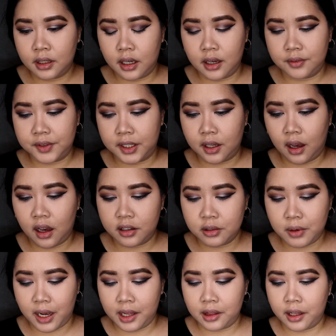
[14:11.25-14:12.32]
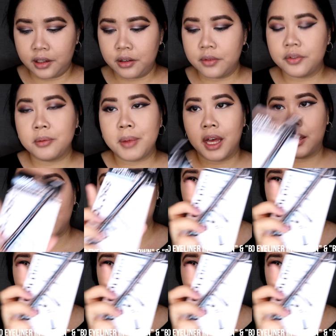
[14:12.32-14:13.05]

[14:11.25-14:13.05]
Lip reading: of the Auto Eyeliner from LA